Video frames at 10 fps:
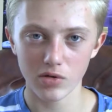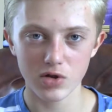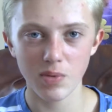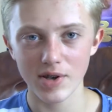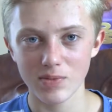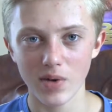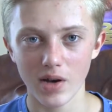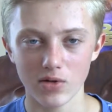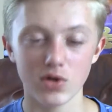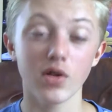space
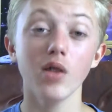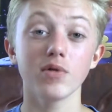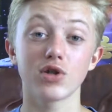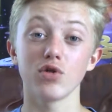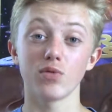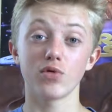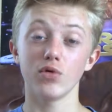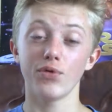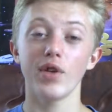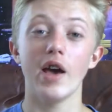battles. So that'd be super
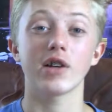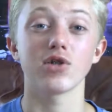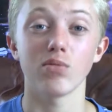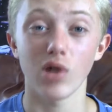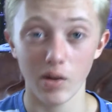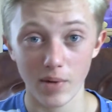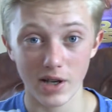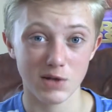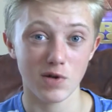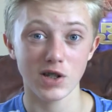cool if they actually brought
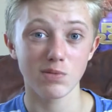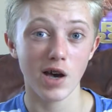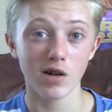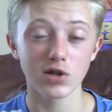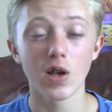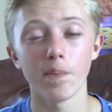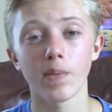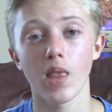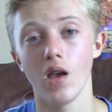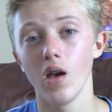back space battles.
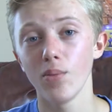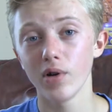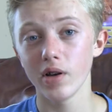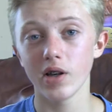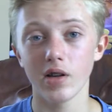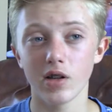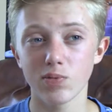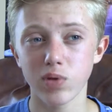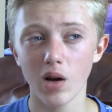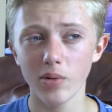But it's
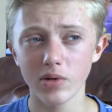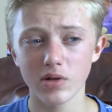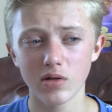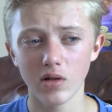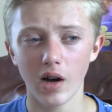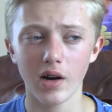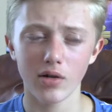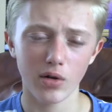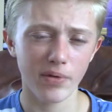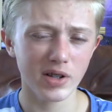probably, I
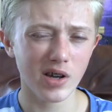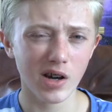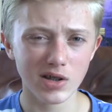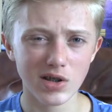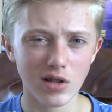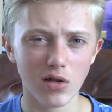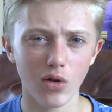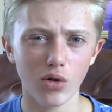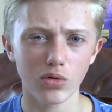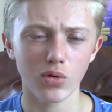don't know, if they kind of stick to the
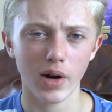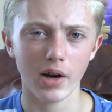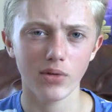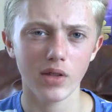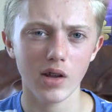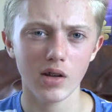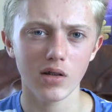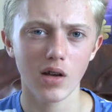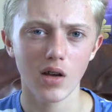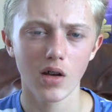whole ground
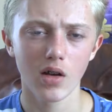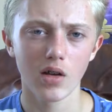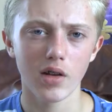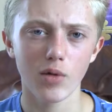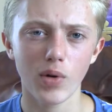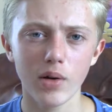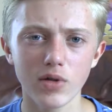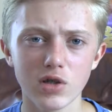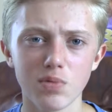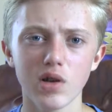thing, it'd probably
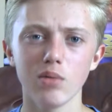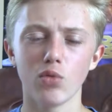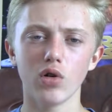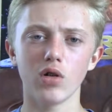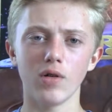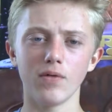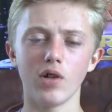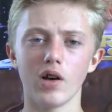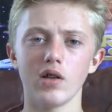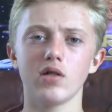just be more of,
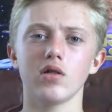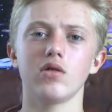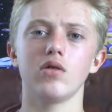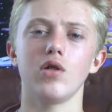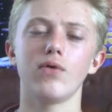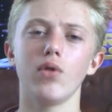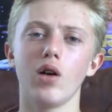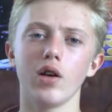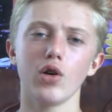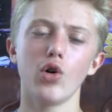like, you're
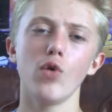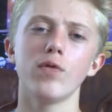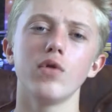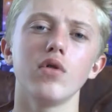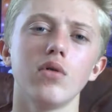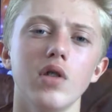flying over